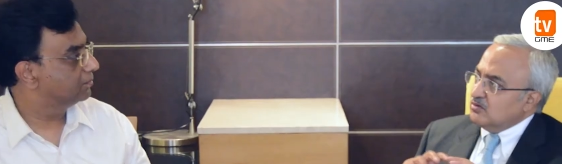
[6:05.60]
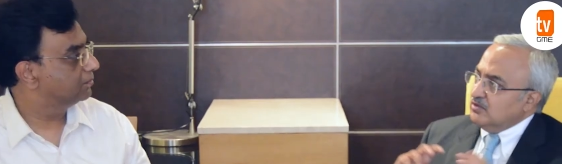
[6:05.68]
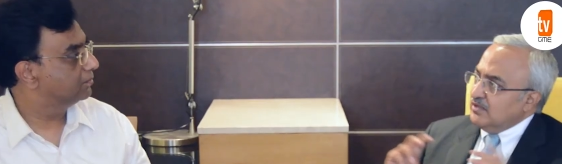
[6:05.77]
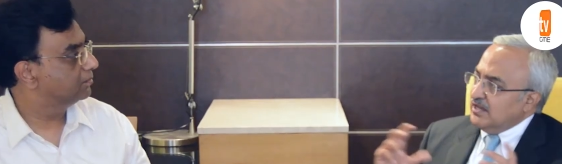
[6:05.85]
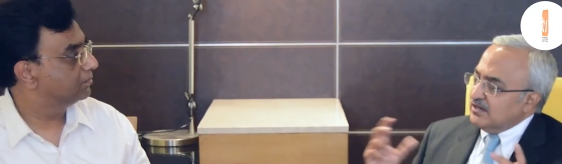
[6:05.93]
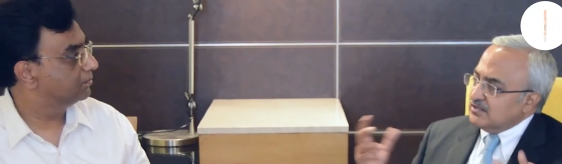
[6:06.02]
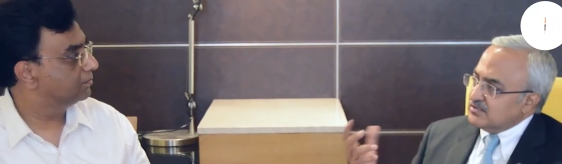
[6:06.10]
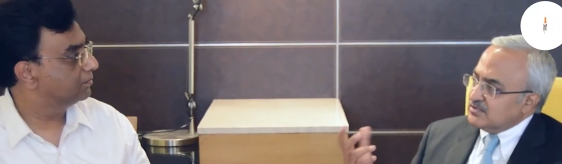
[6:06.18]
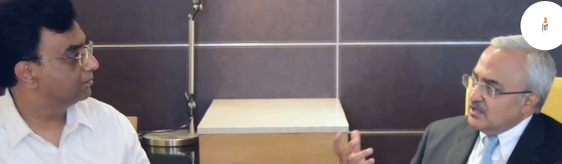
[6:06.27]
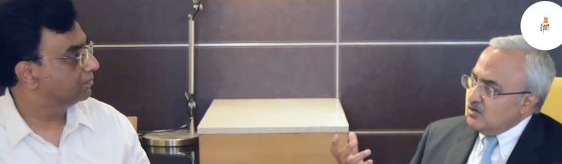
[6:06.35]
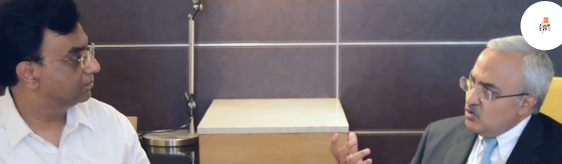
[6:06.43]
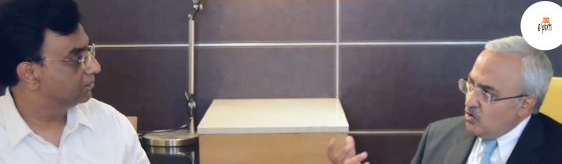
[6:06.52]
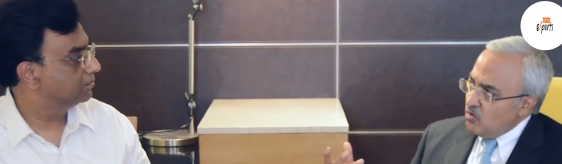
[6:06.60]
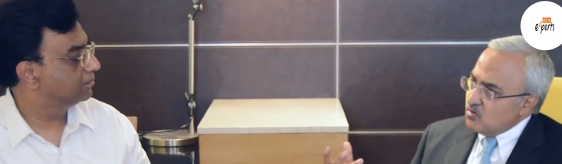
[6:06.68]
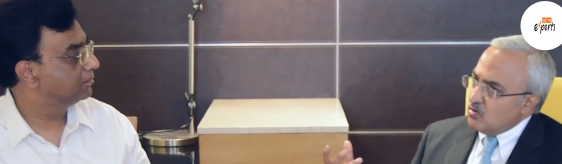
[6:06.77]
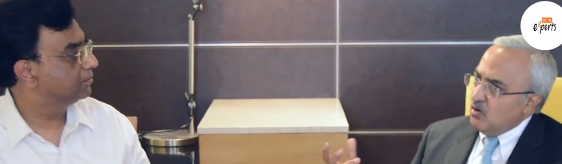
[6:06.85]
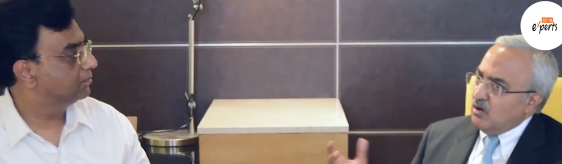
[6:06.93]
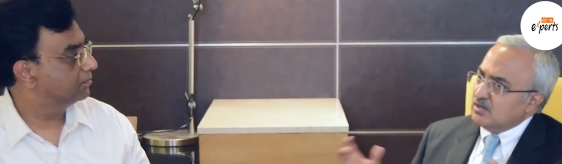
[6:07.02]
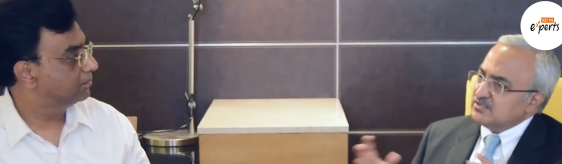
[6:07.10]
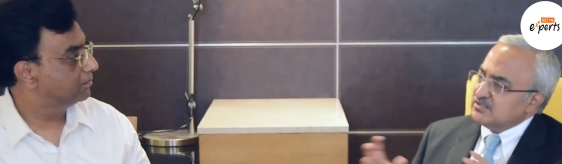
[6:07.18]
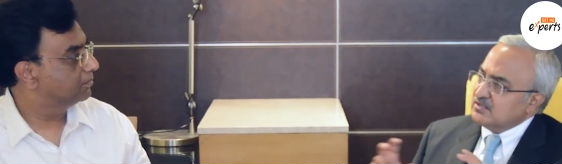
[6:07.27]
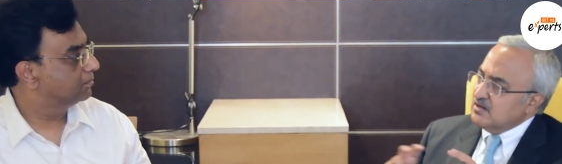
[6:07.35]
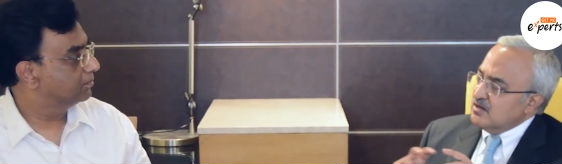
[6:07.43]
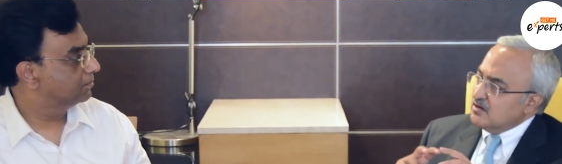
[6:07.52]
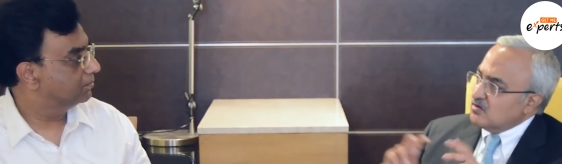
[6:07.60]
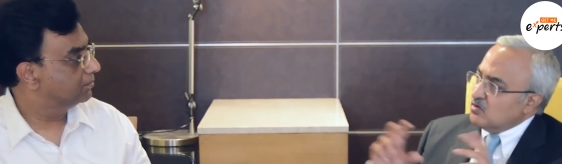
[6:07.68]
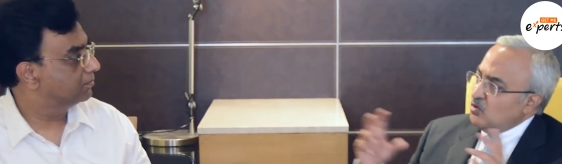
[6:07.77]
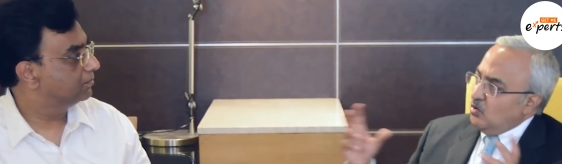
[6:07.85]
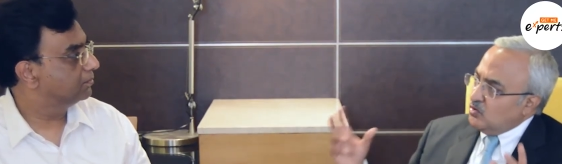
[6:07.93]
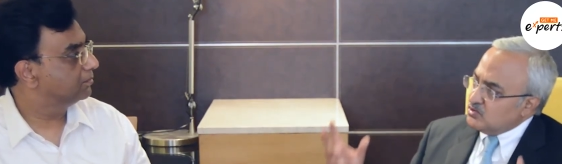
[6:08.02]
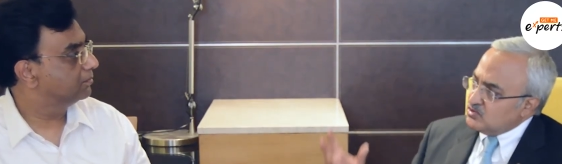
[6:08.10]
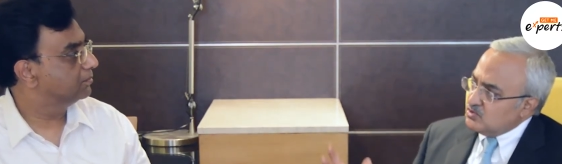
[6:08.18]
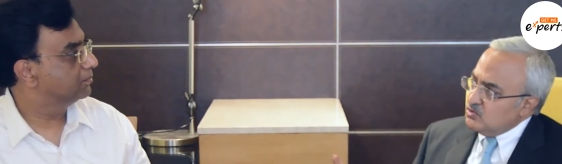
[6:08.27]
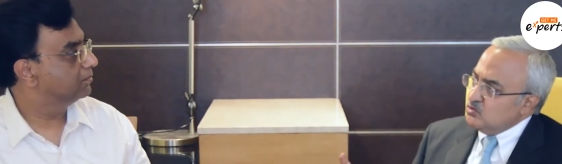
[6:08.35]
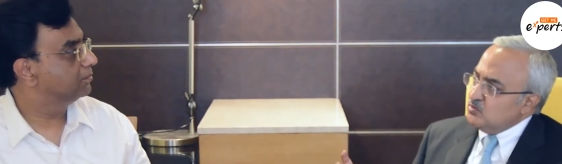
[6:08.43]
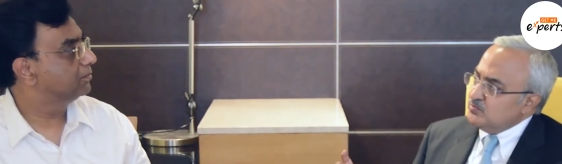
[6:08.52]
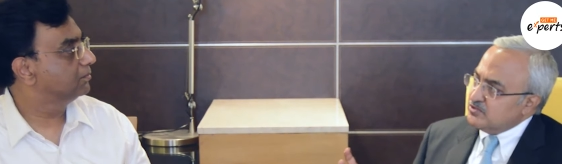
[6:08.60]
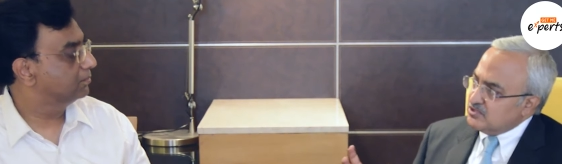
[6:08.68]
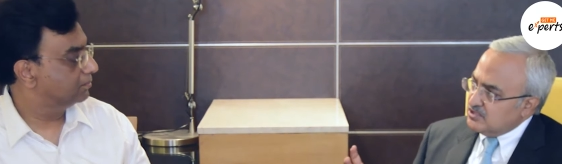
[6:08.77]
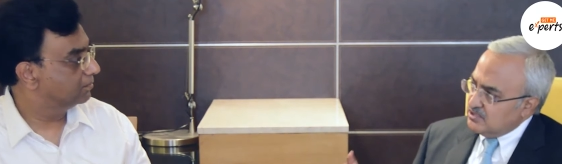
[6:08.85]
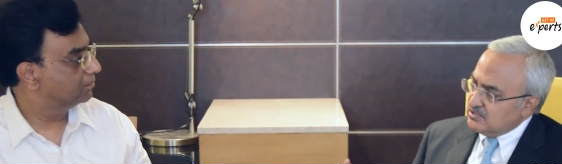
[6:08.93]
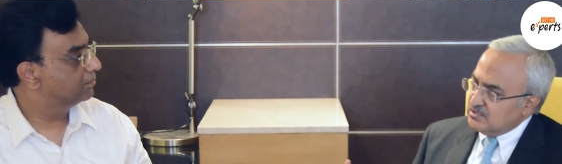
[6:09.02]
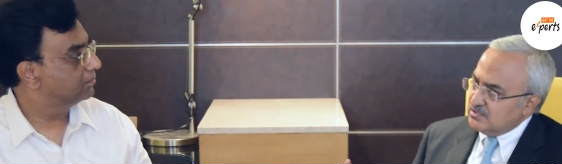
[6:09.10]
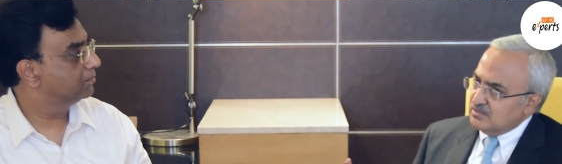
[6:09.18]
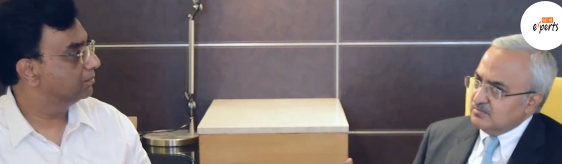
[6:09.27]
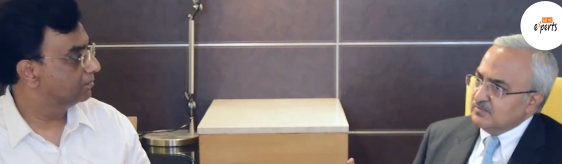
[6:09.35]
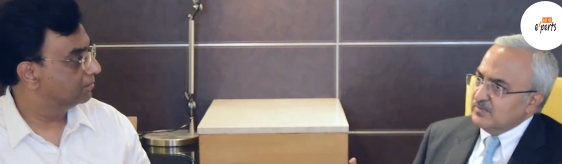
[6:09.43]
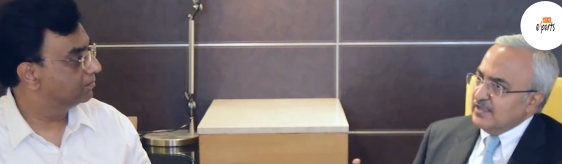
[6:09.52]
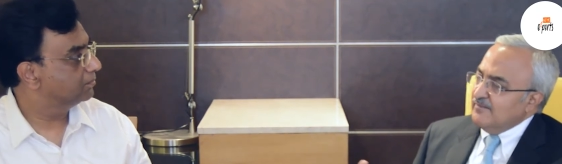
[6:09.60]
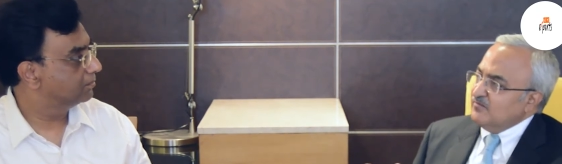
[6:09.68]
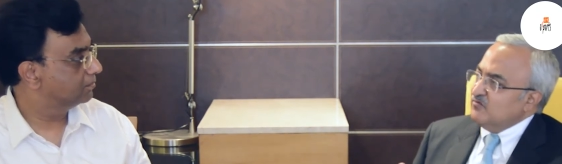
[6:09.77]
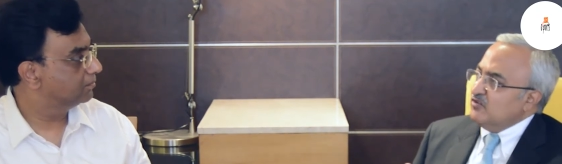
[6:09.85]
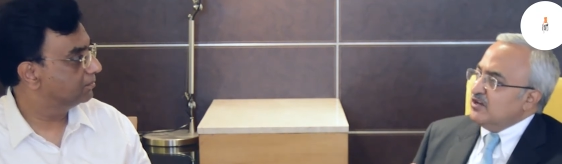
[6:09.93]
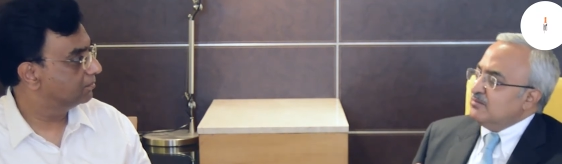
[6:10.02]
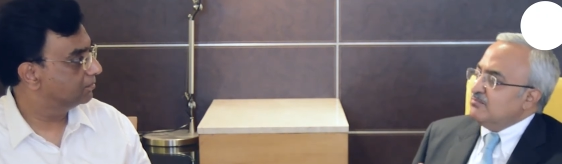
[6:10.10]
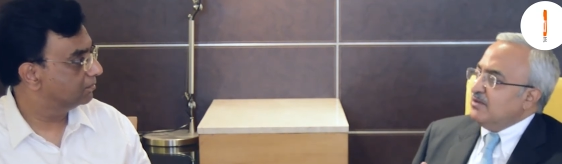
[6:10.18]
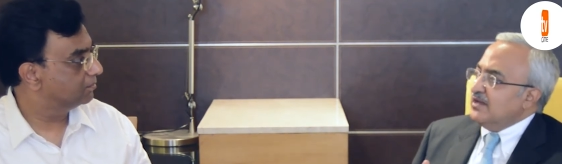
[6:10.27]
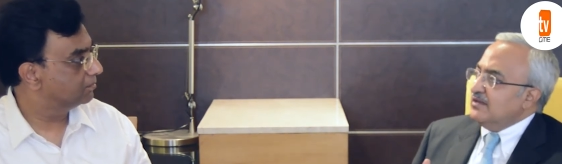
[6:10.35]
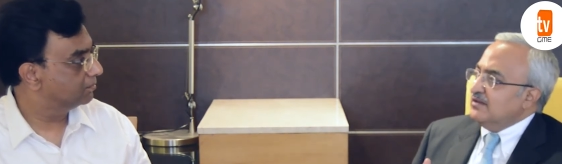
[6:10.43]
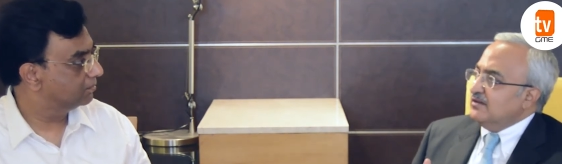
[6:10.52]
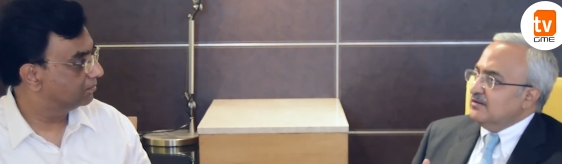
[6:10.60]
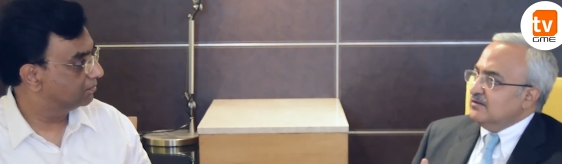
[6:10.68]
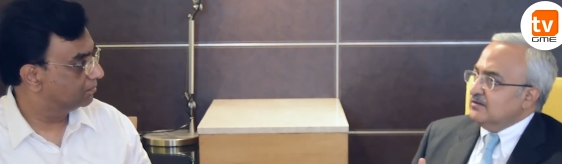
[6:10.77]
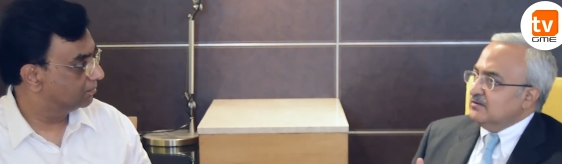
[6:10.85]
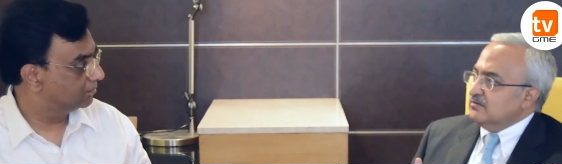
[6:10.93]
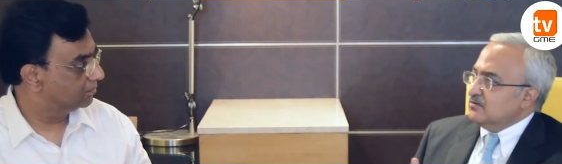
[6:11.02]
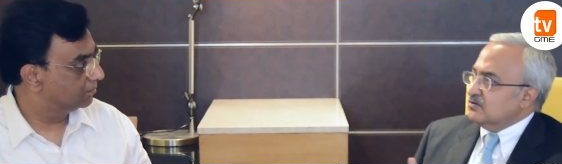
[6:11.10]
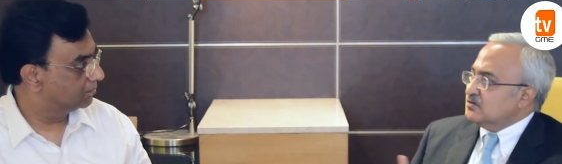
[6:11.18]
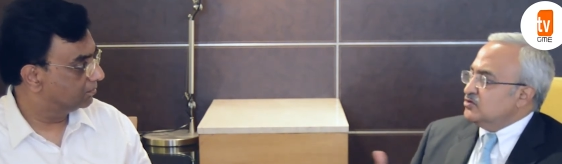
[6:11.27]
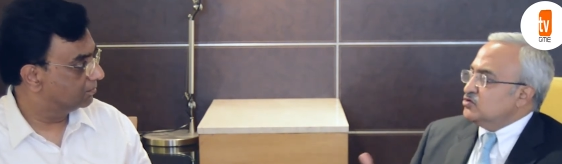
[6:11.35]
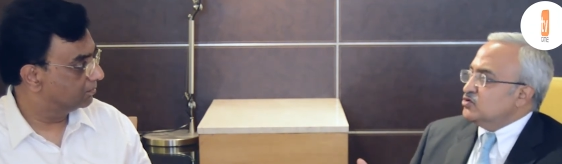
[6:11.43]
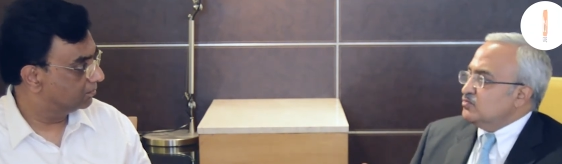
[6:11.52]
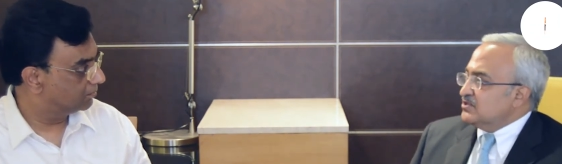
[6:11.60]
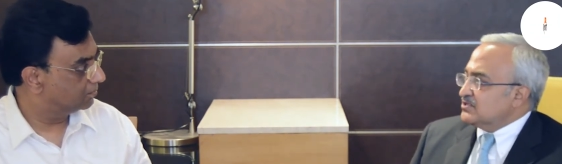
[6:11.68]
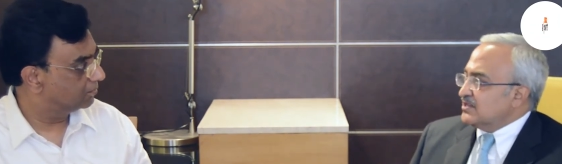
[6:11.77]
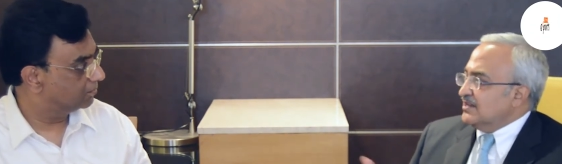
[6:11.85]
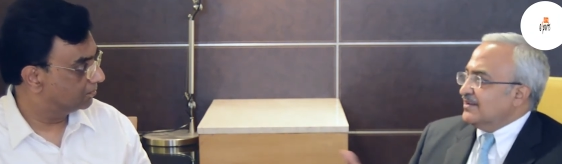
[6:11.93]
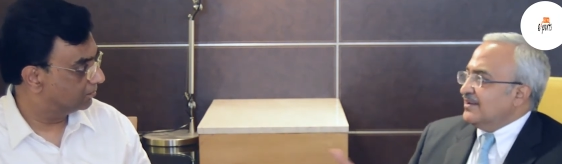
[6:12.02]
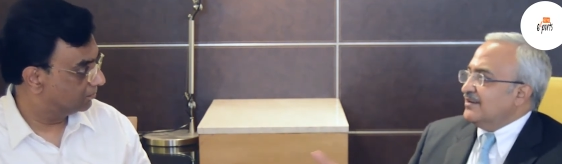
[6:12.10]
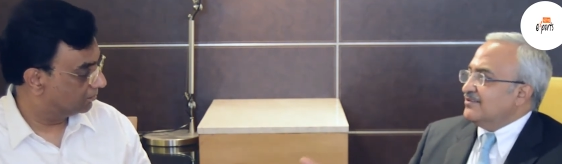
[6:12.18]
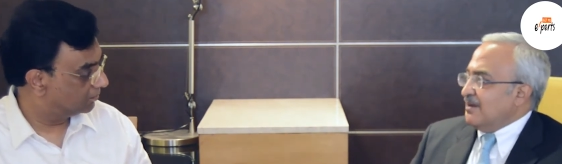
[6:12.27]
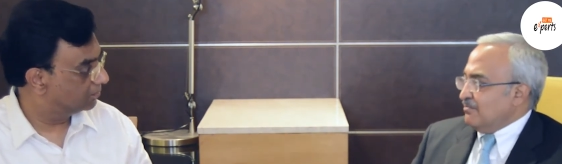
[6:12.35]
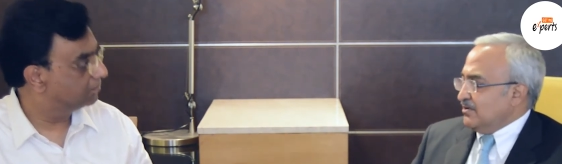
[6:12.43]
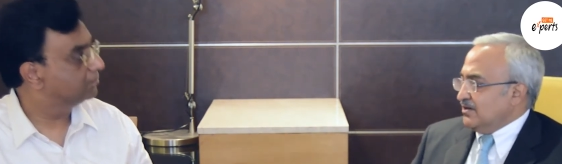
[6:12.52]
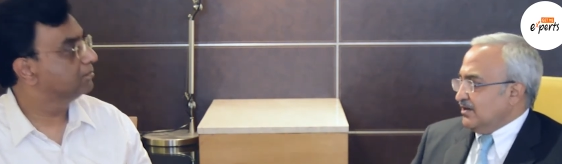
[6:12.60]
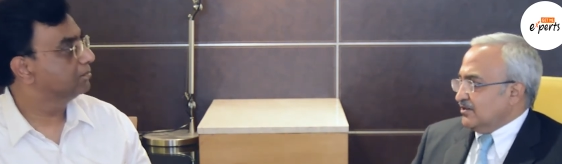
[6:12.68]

Speaker 1: so that it's a low cost closed loop system whereby uh, consumers can get rapid